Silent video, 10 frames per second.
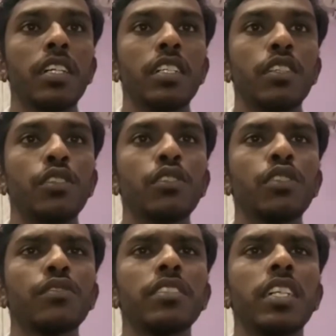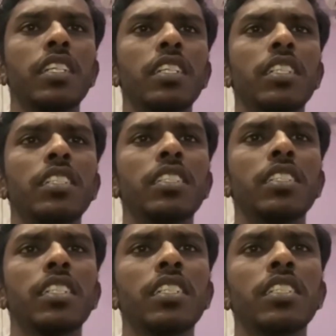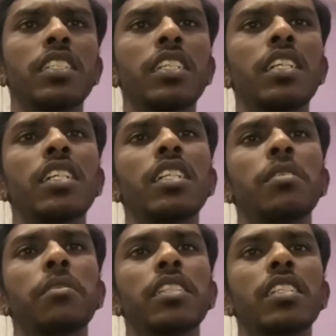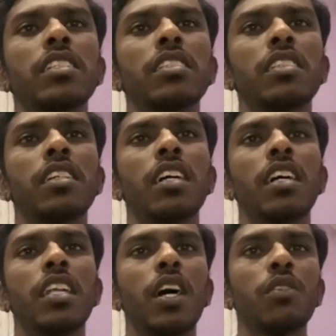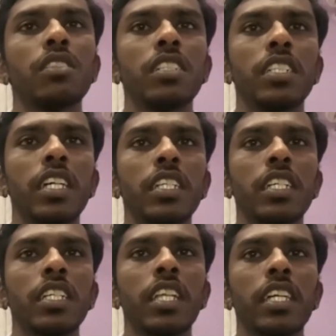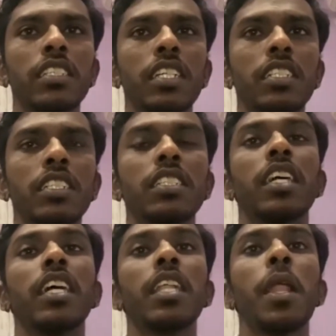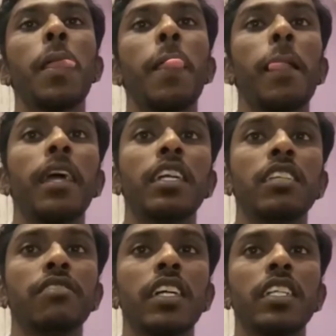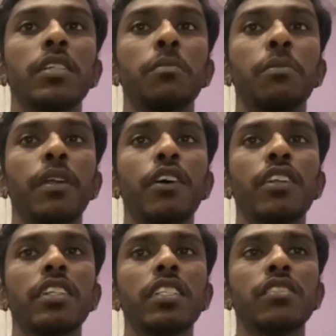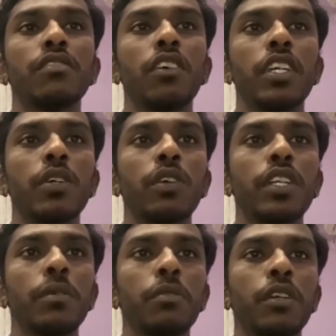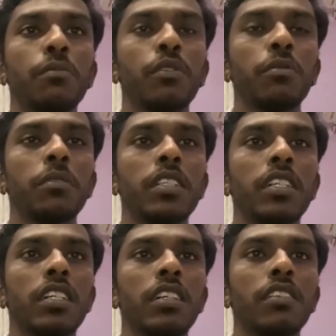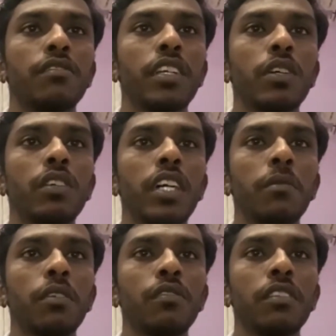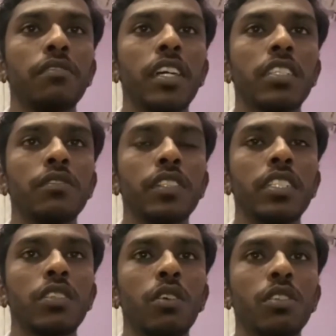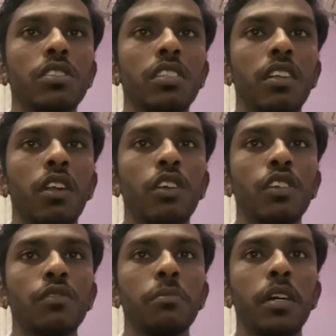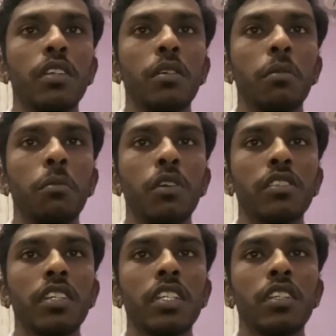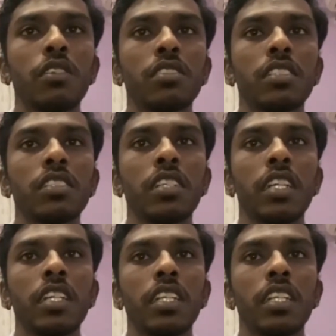the use of statistical methods allowed detecting next stages and defining priorities for equality improvement. Frequent type of defects which cause a lot of monetary losses and